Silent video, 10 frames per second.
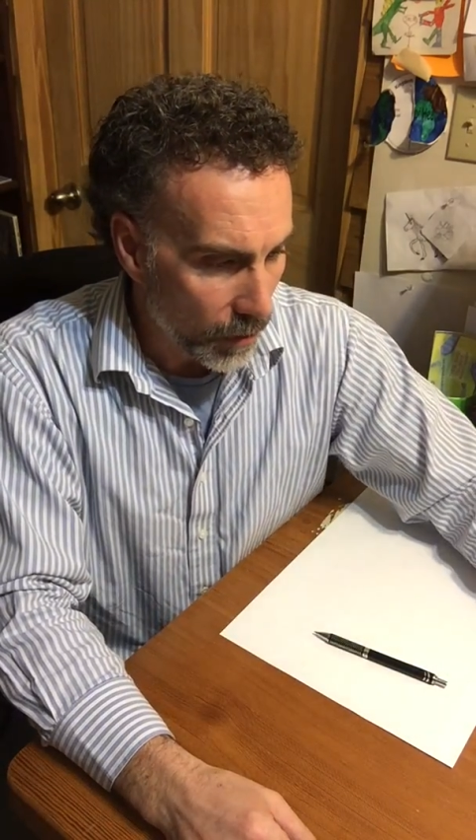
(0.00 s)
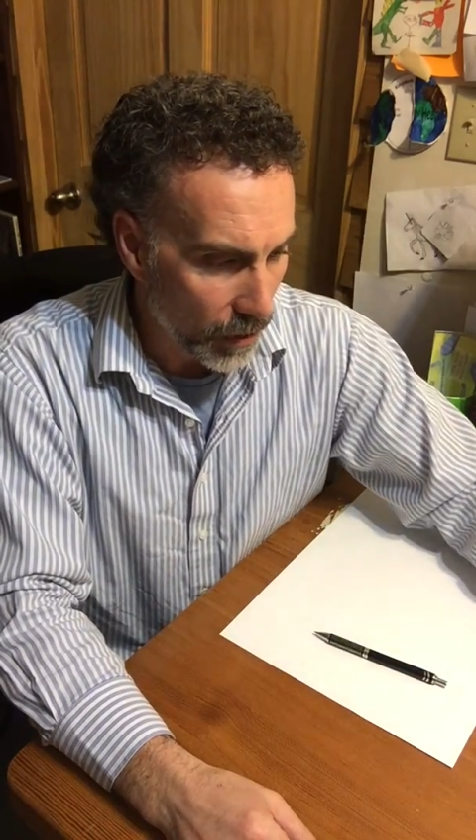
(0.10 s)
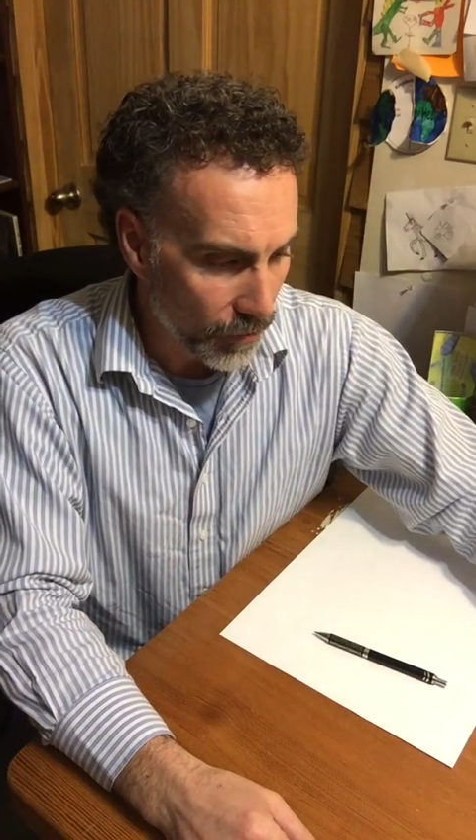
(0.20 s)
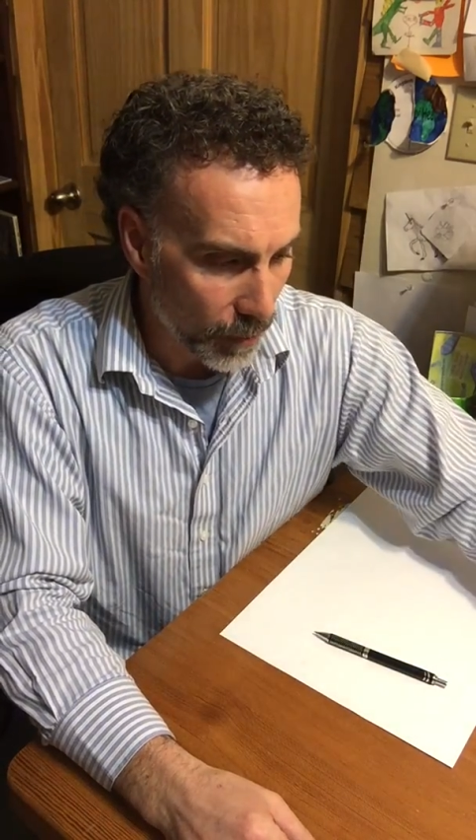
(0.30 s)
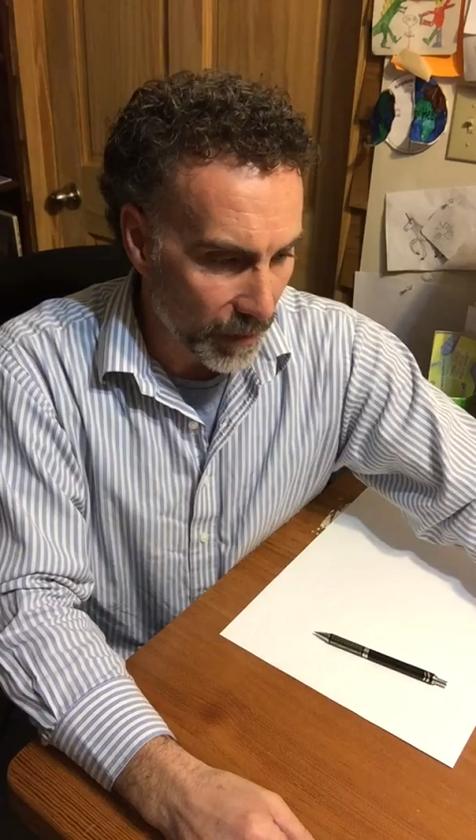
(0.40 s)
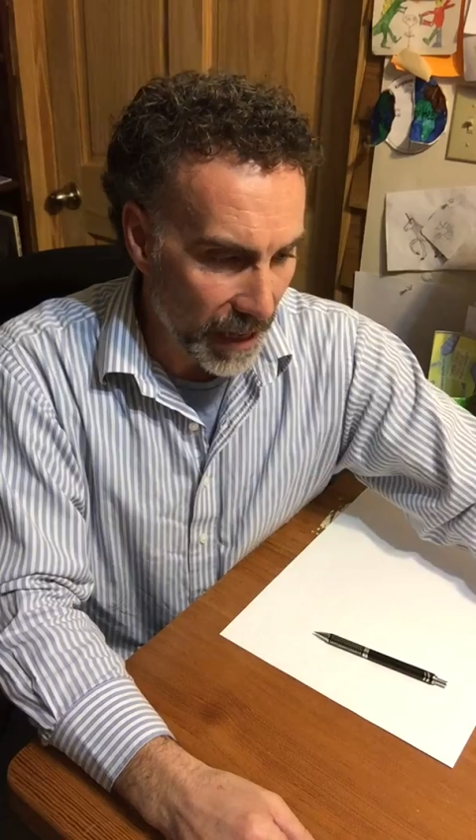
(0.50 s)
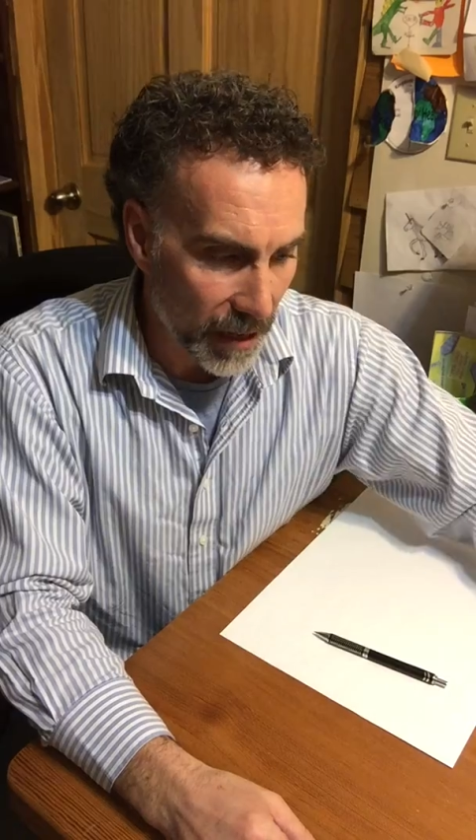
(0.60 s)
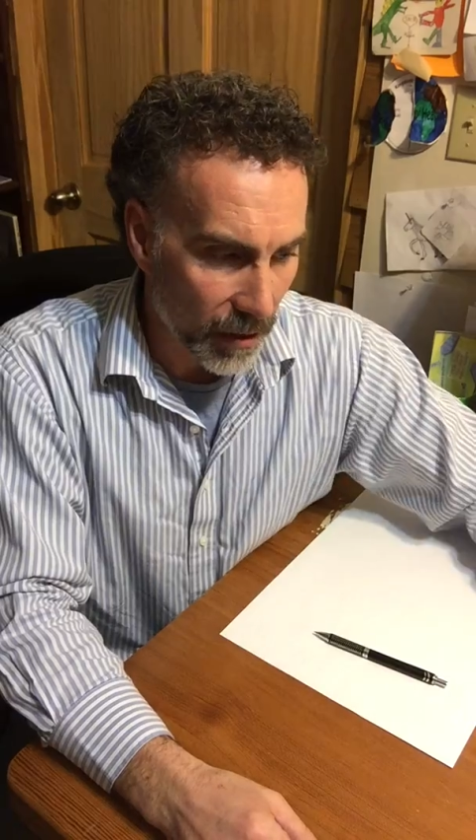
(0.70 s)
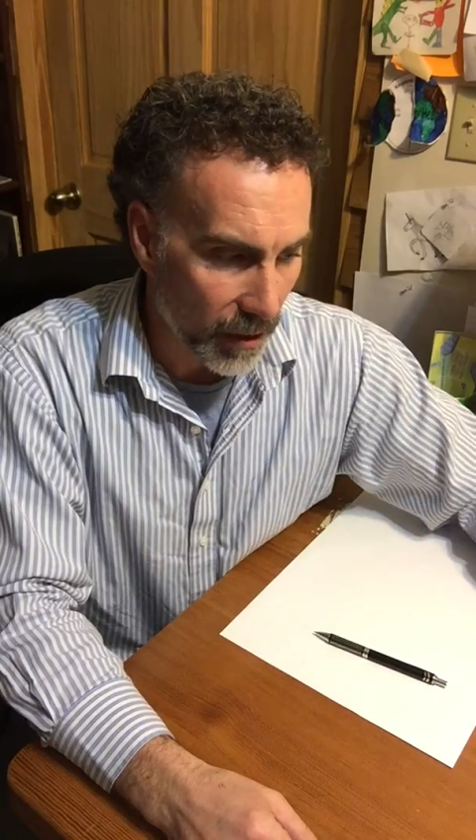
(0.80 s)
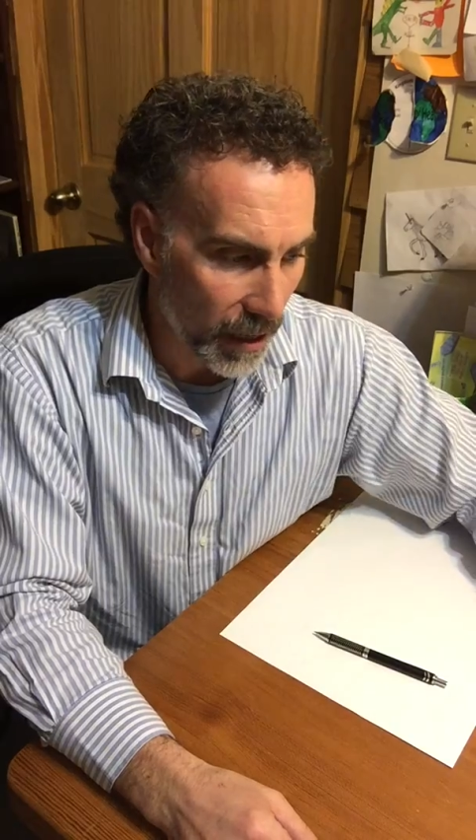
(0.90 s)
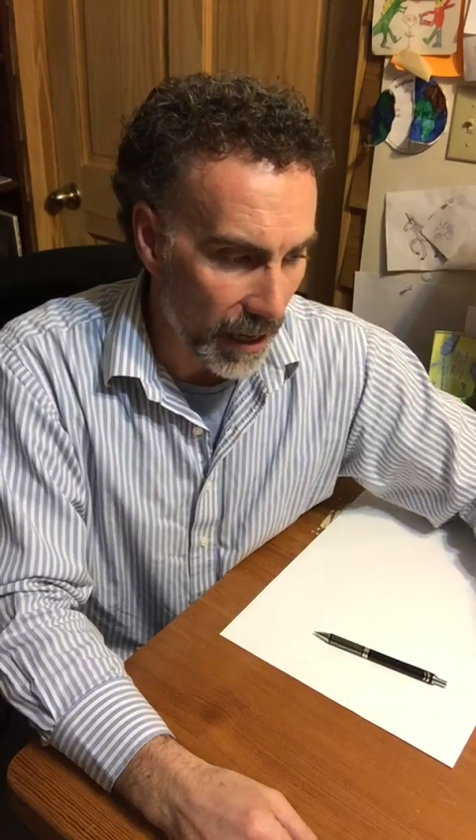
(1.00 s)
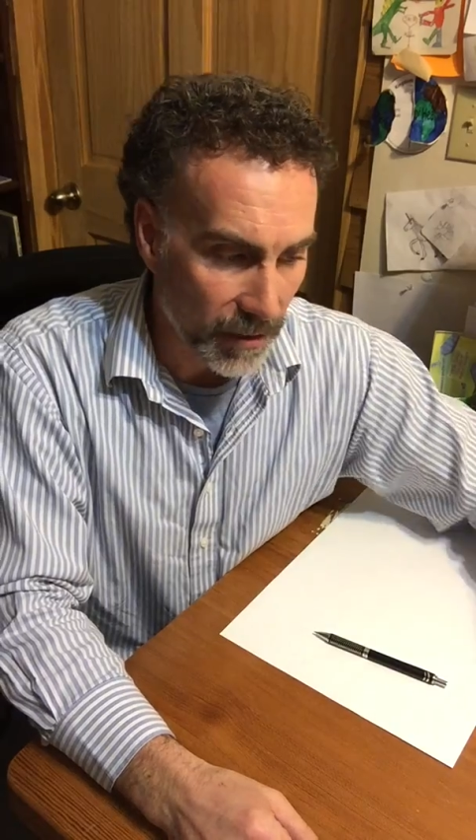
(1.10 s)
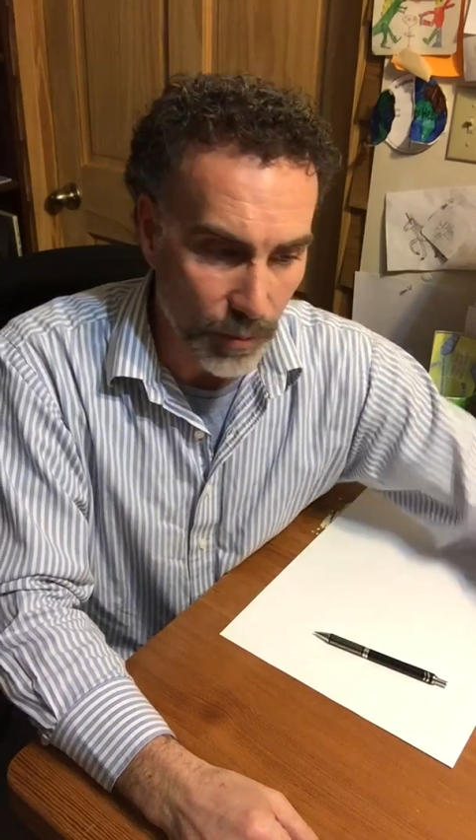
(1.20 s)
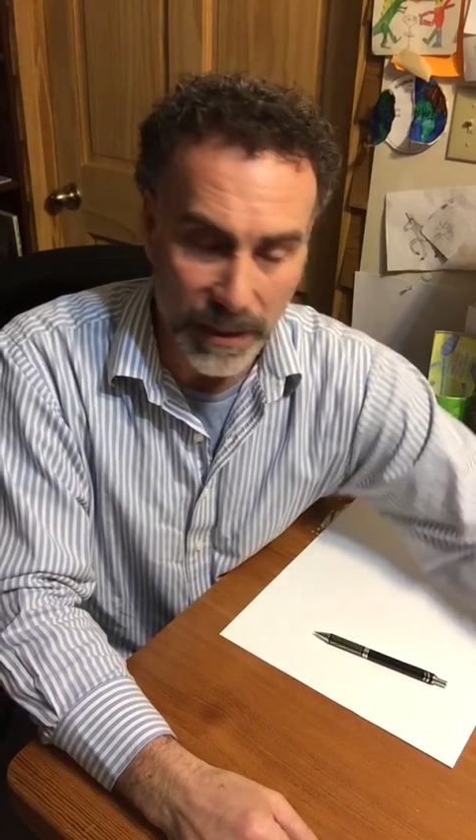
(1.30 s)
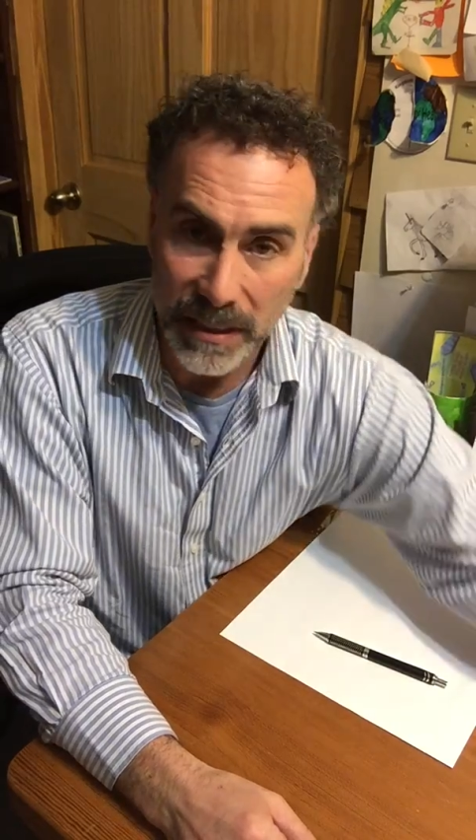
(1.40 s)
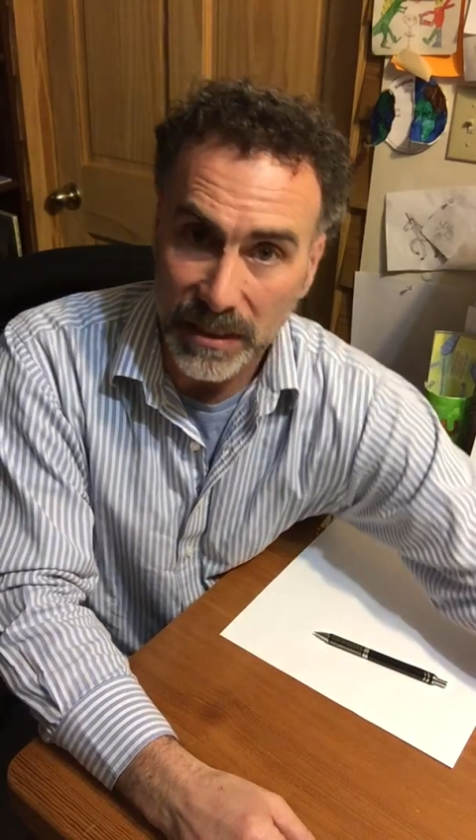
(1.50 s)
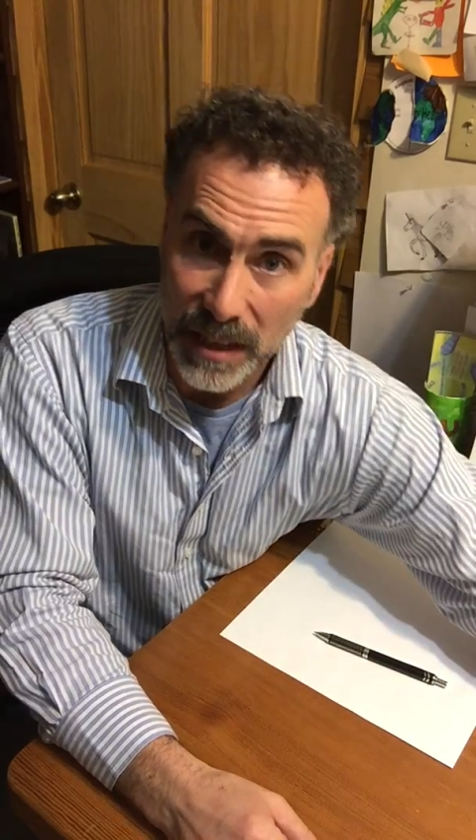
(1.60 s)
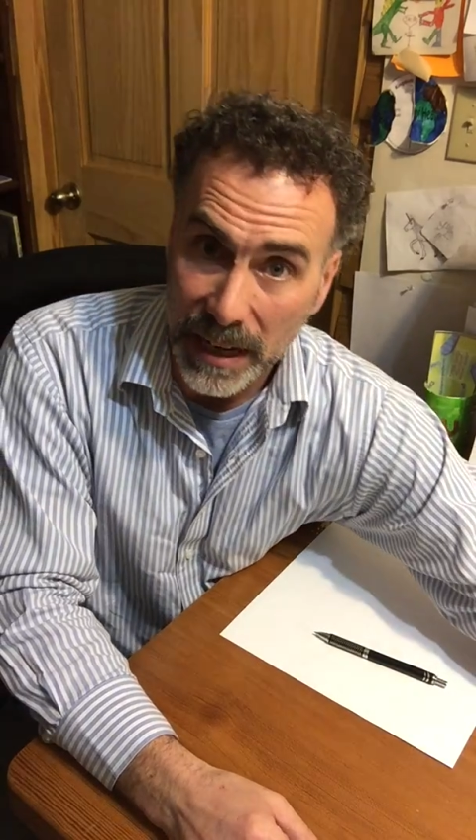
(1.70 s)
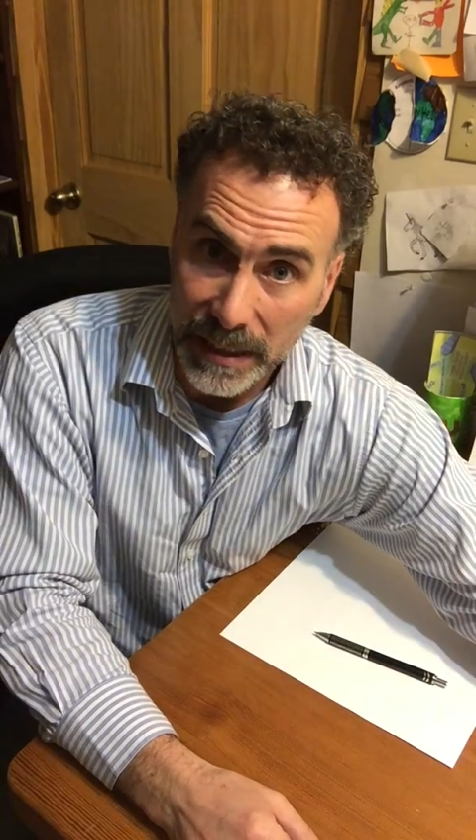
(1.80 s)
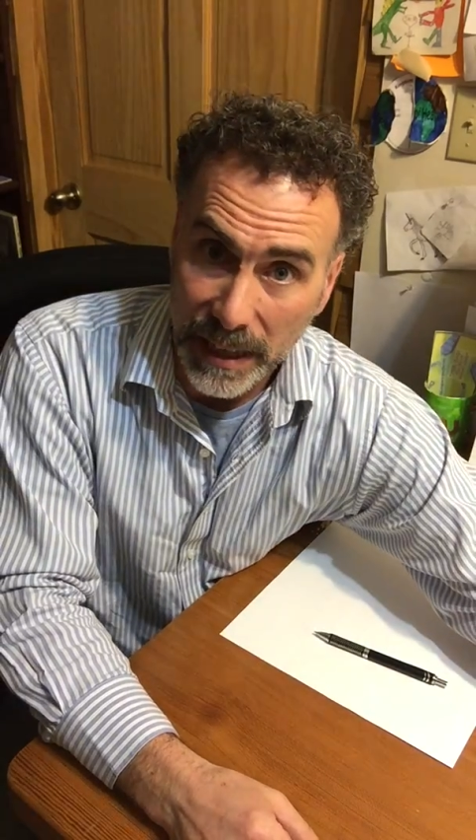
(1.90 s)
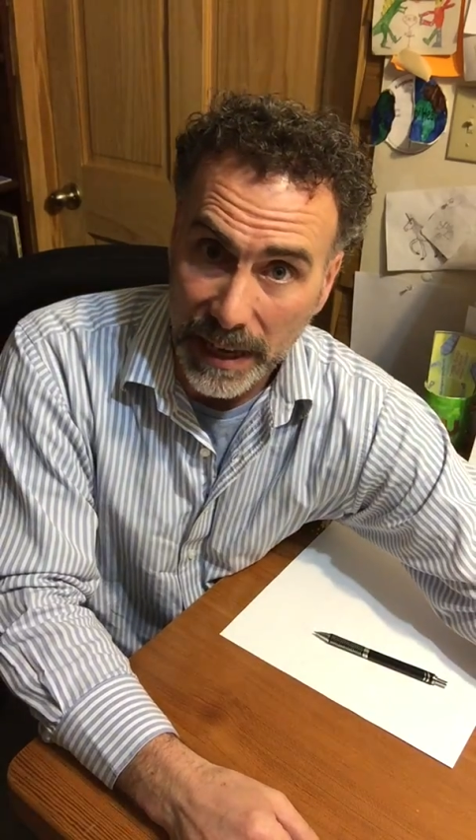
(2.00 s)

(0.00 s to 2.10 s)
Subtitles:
Well, from there, as we design